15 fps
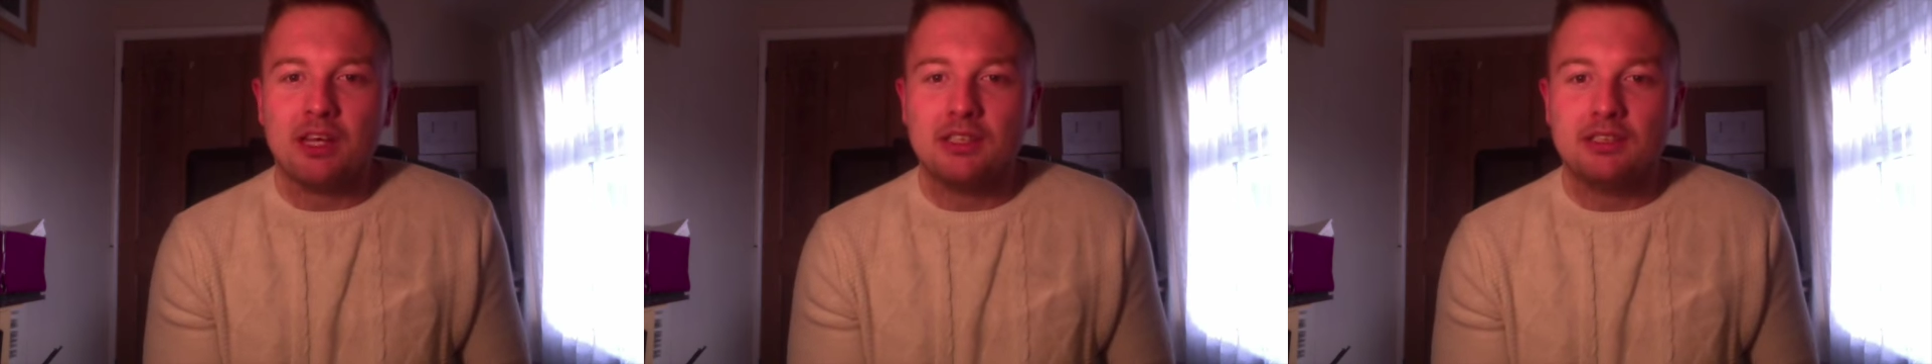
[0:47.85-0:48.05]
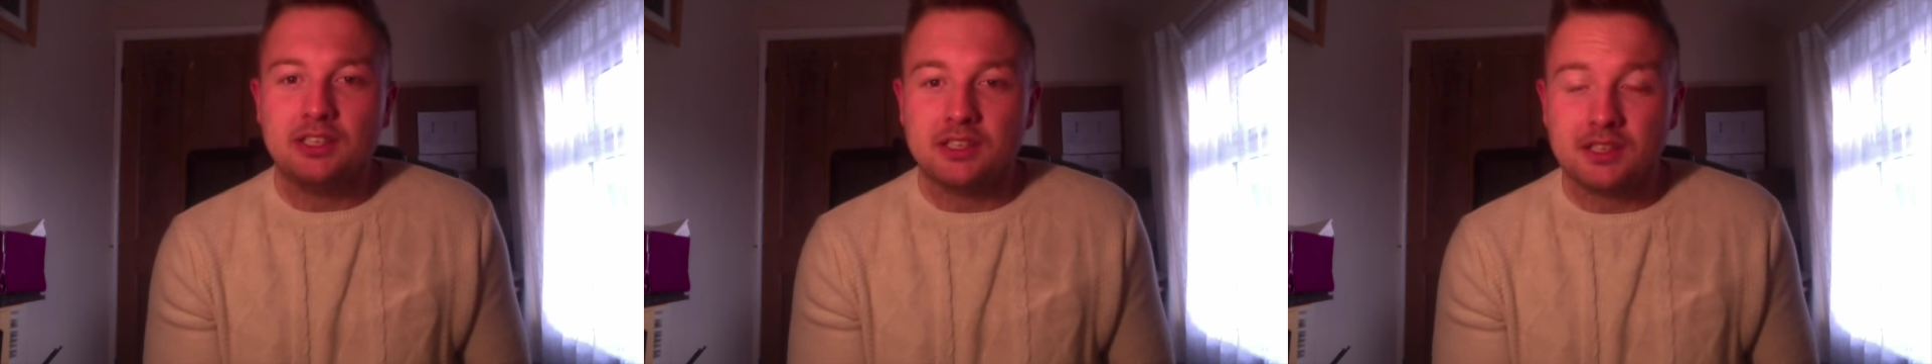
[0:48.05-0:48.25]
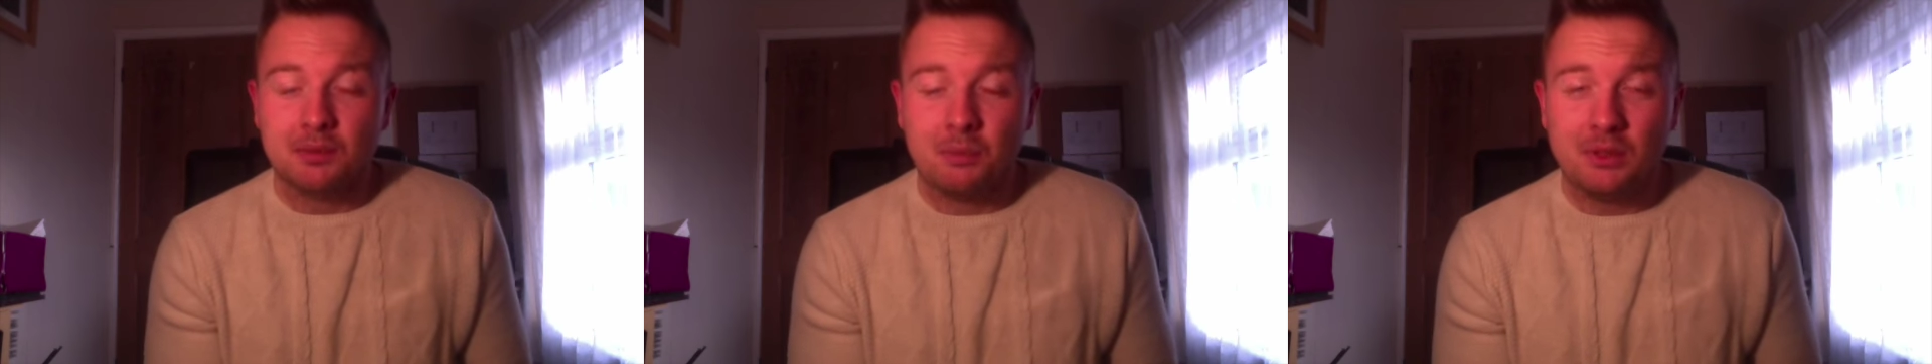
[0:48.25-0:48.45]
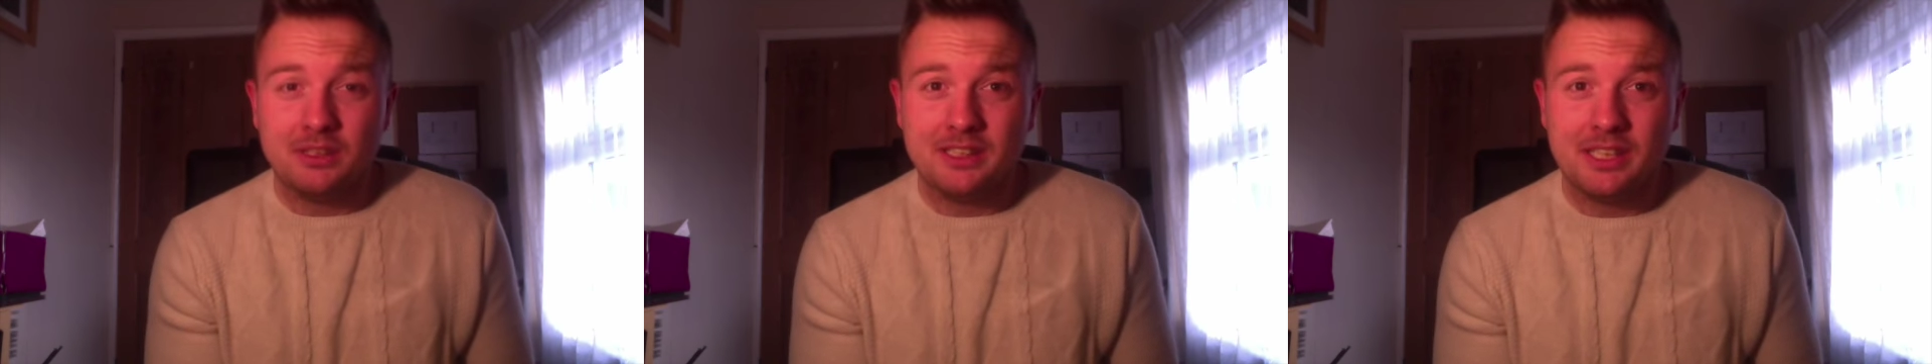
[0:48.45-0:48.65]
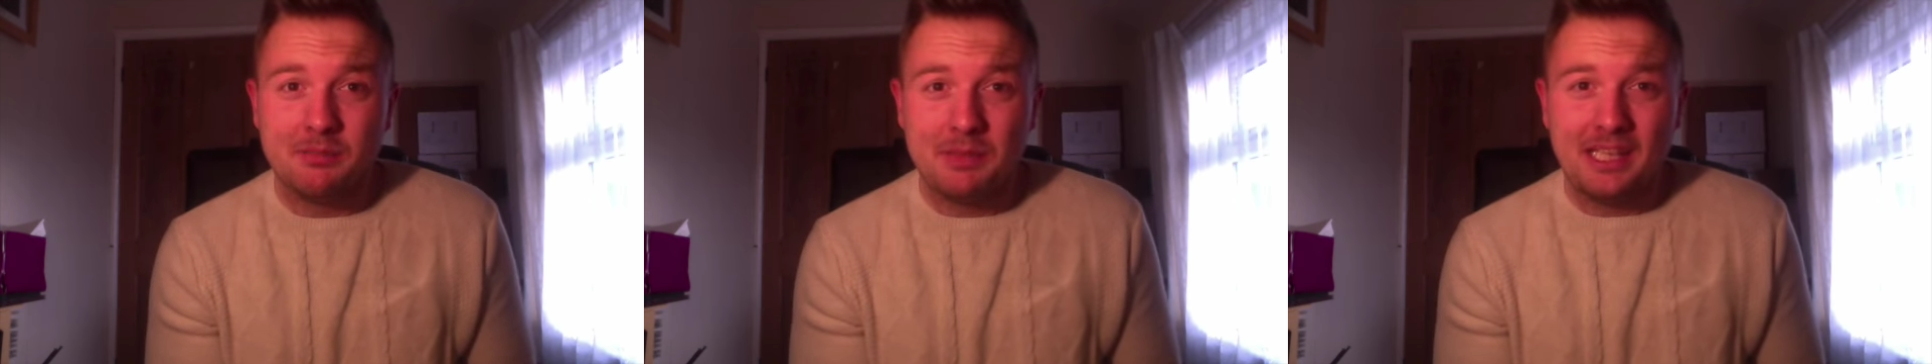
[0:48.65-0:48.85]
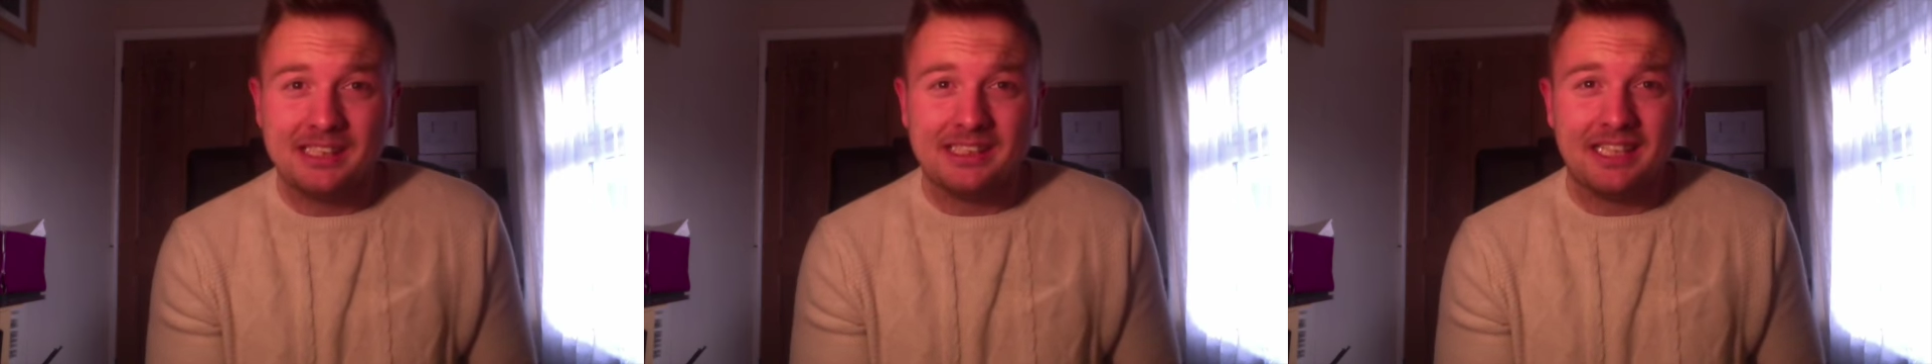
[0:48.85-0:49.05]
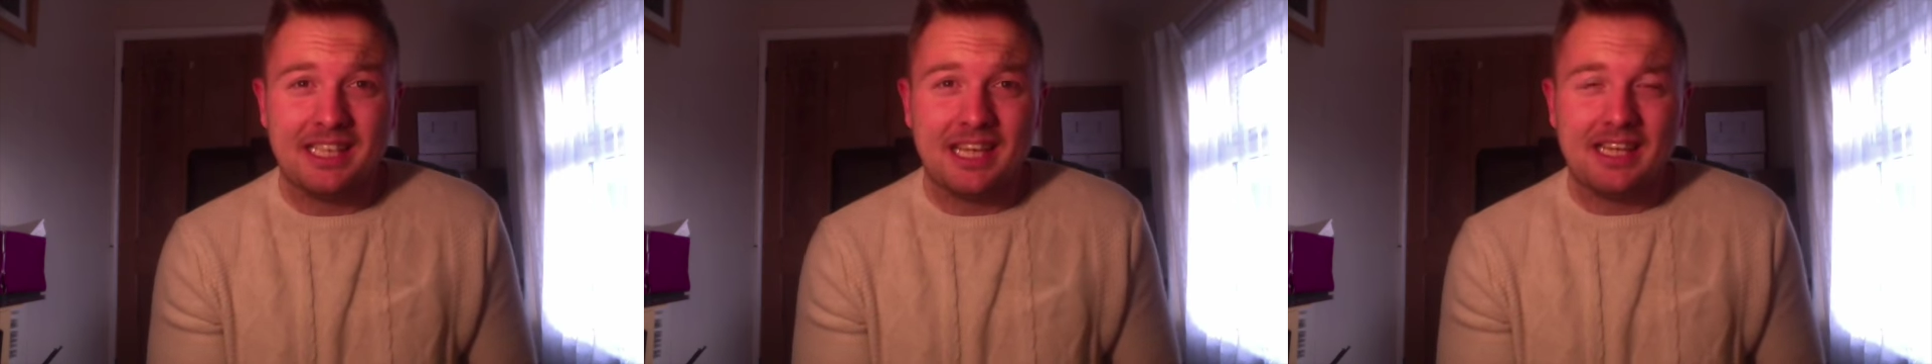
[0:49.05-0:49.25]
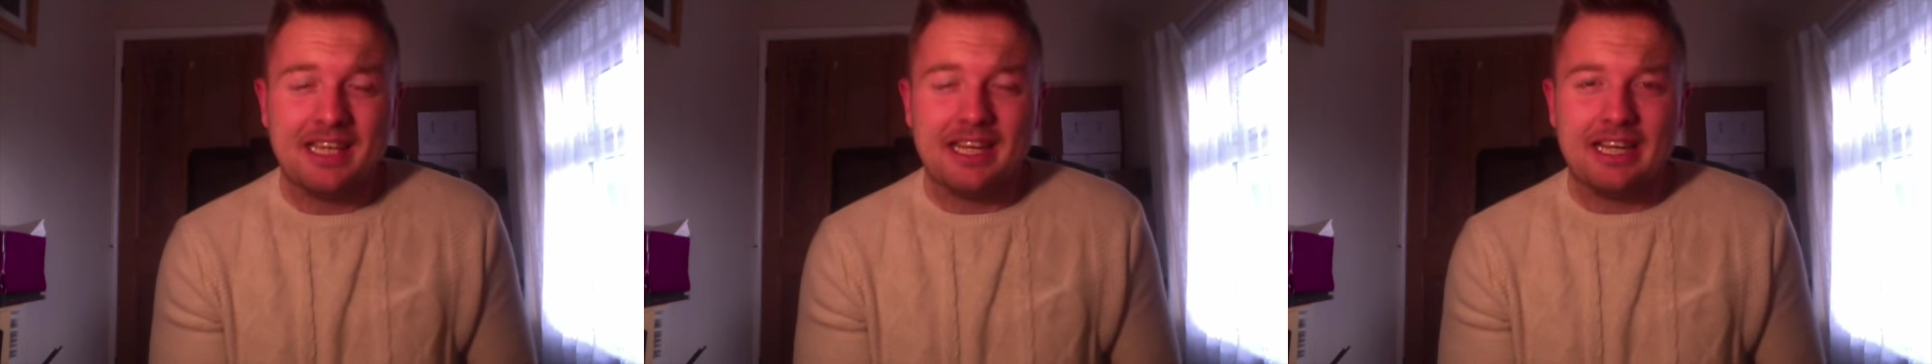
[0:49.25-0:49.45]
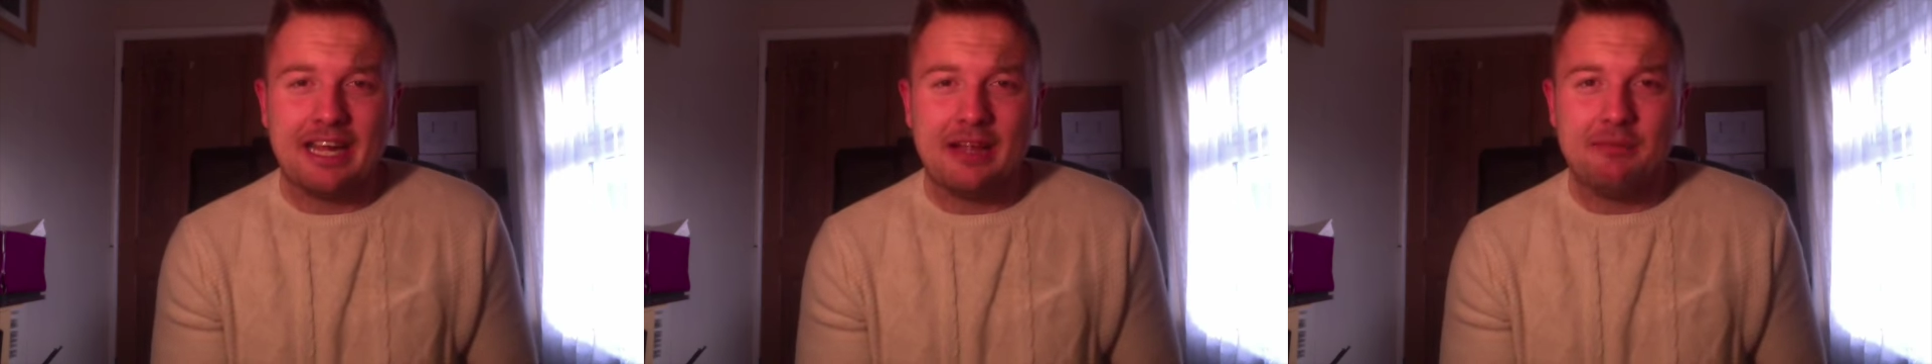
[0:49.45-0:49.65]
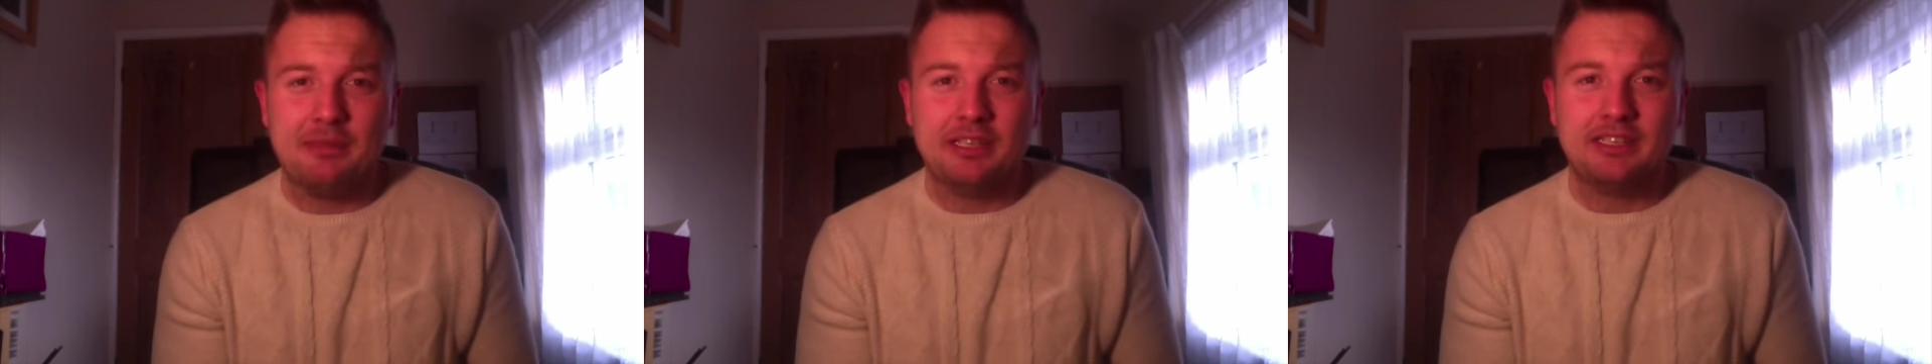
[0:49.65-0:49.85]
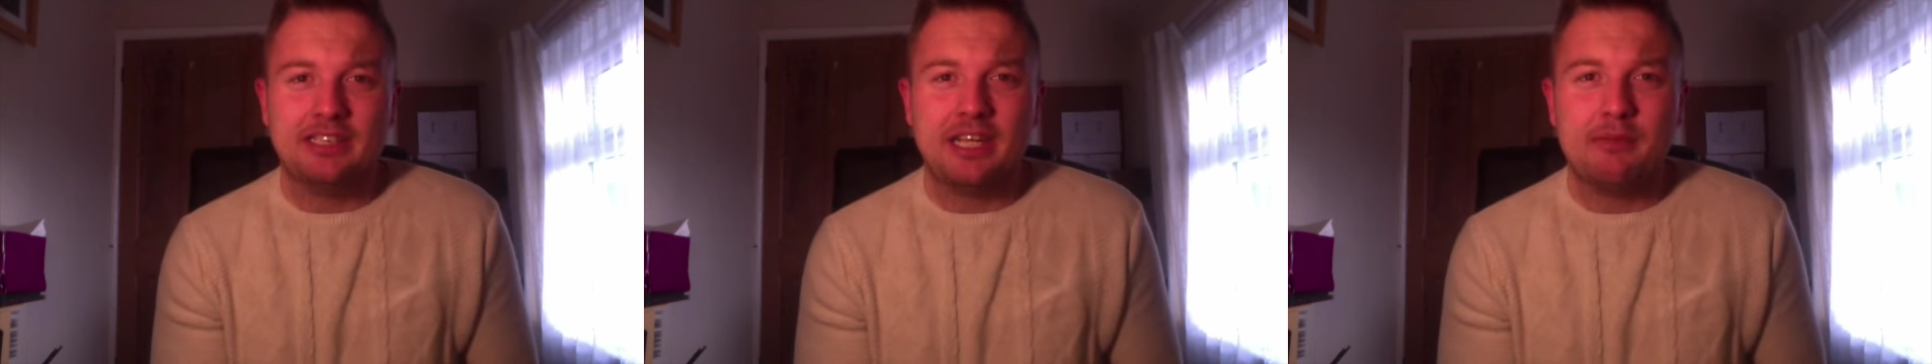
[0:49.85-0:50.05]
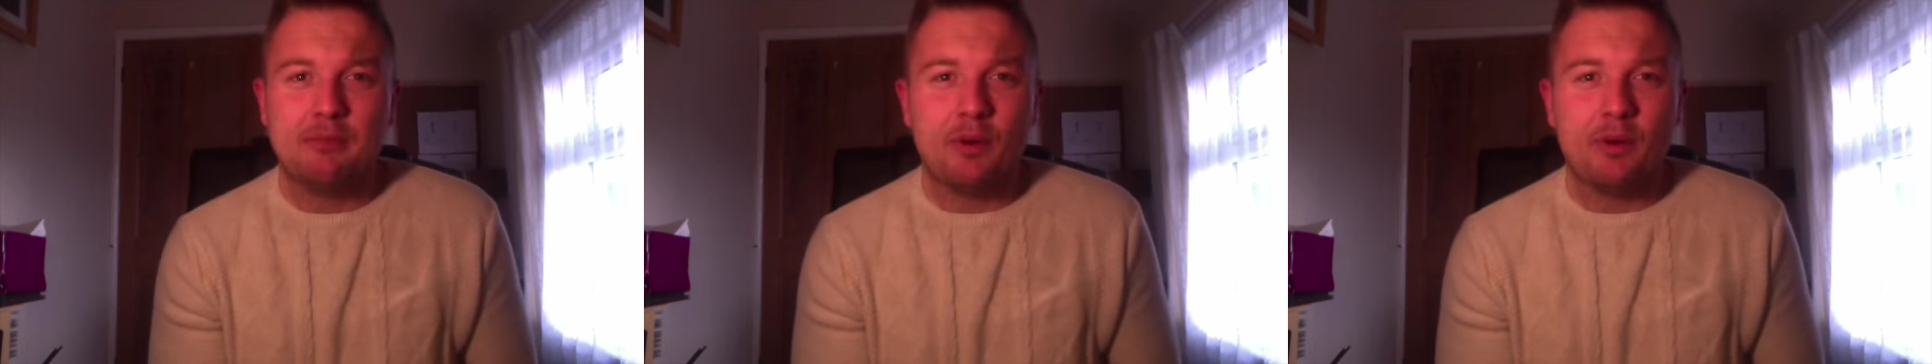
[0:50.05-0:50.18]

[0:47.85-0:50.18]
Just the one tip yesterday, and that came in the shape